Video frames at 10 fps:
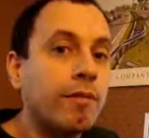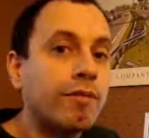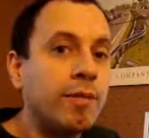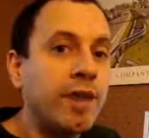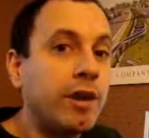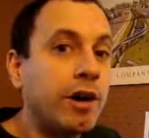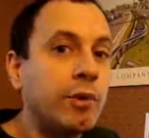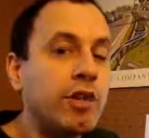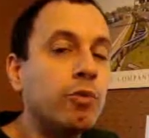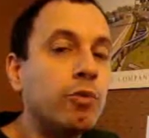from then on,
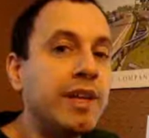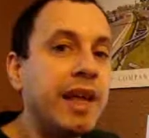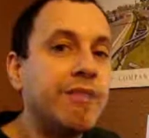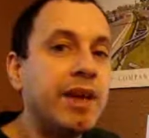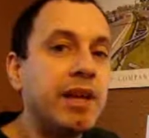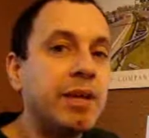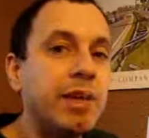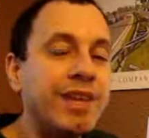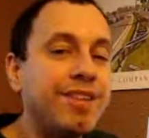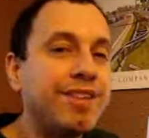when you read that
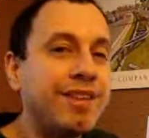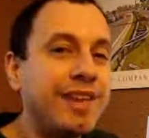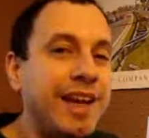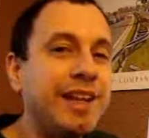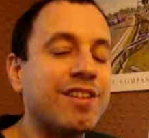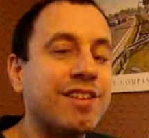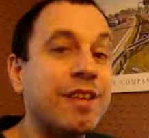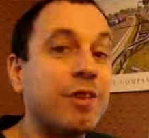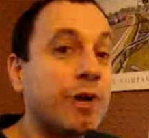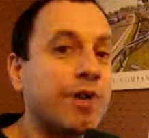variable,
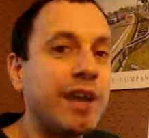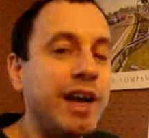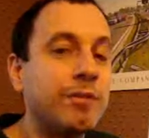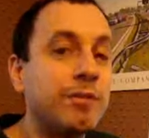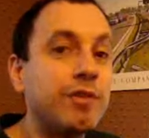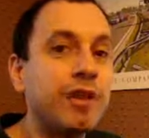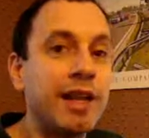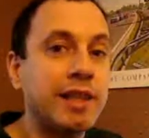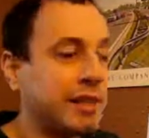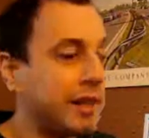instantaneously in real time, you've
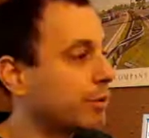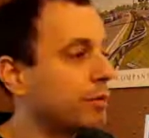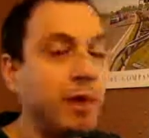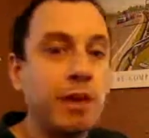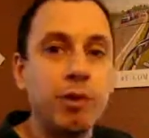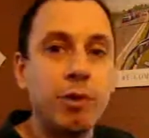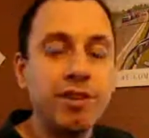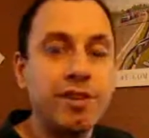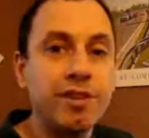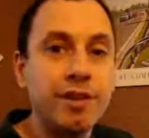got the number of
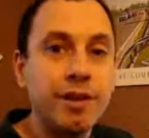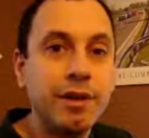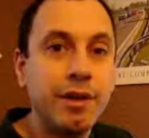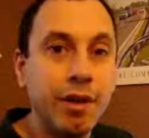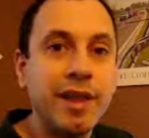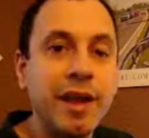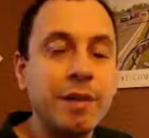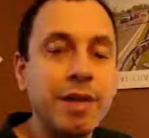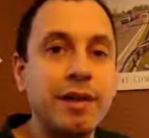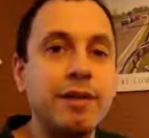millivolts on that
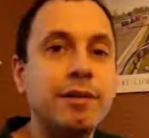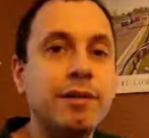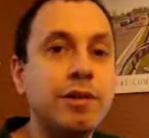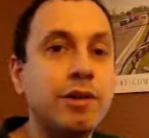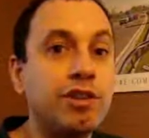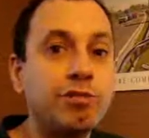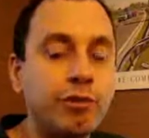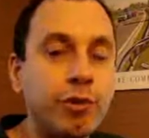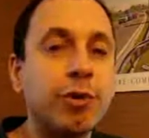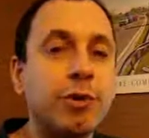pin. You can just
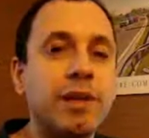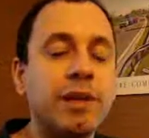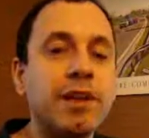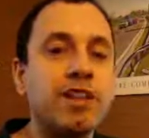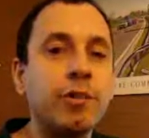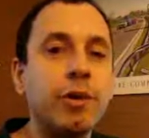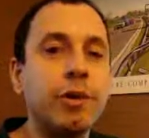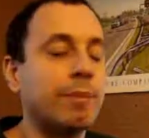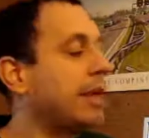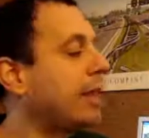refer to it in the basic
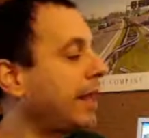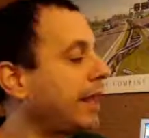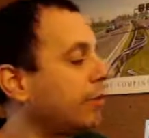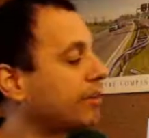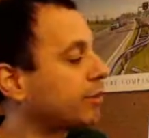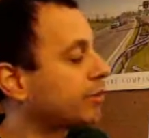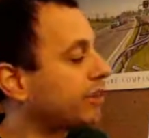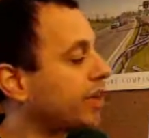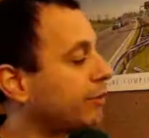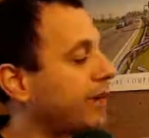program. Likewise, when we're
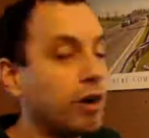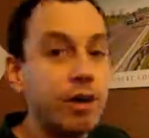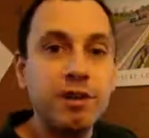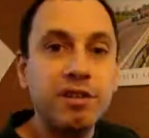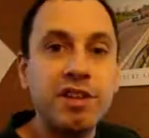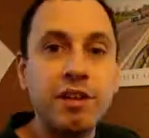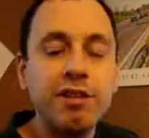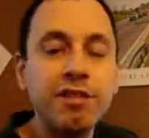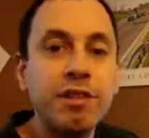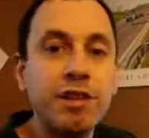generating audio
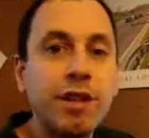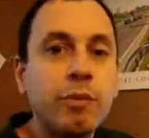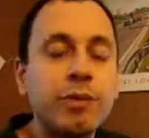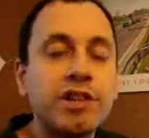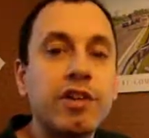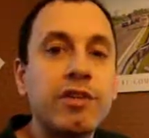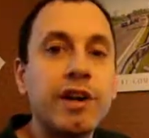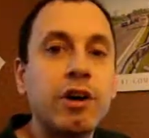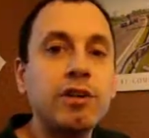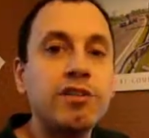signals,
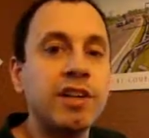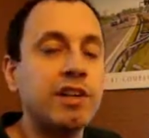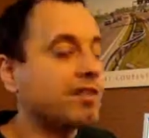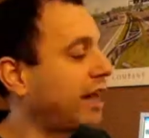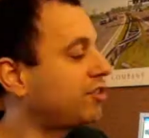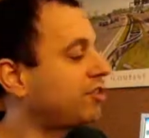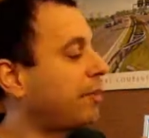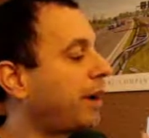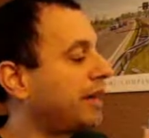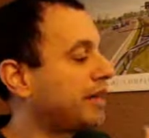I can just
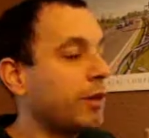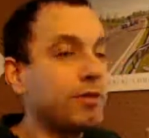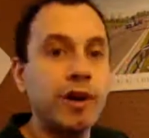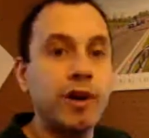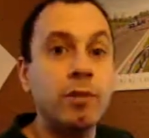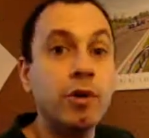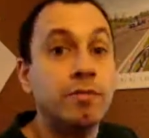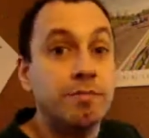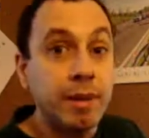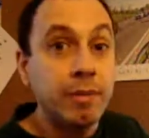bind another variable,
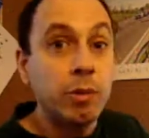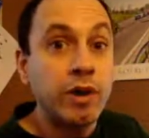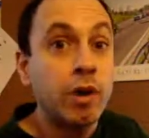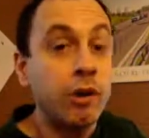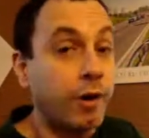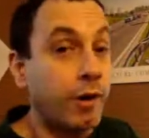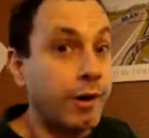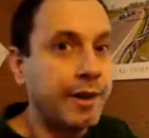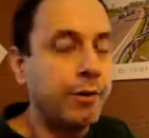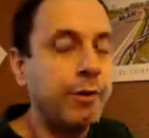maybe one called
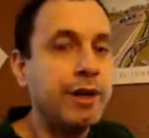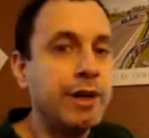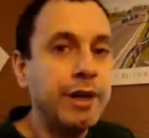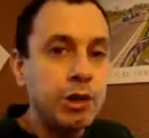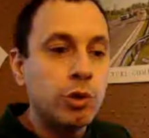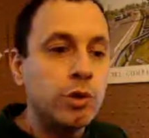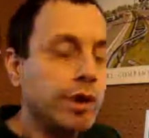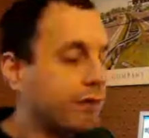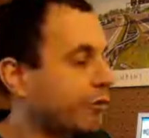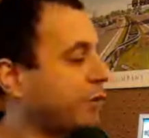audio, to
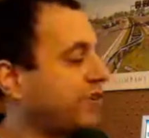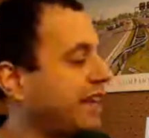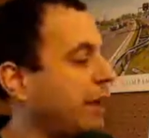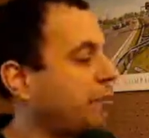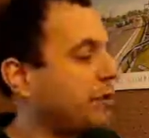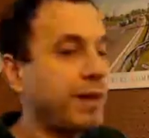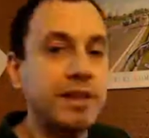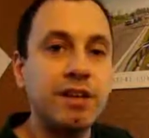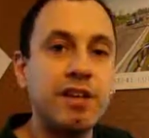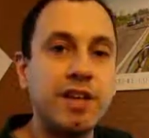a frequency output
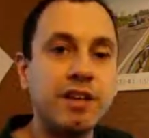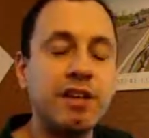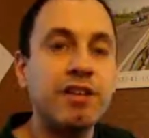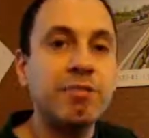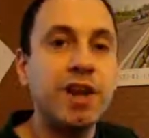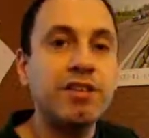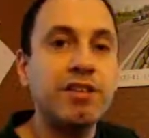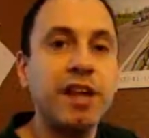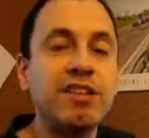pin that's connected to this buzzer, and I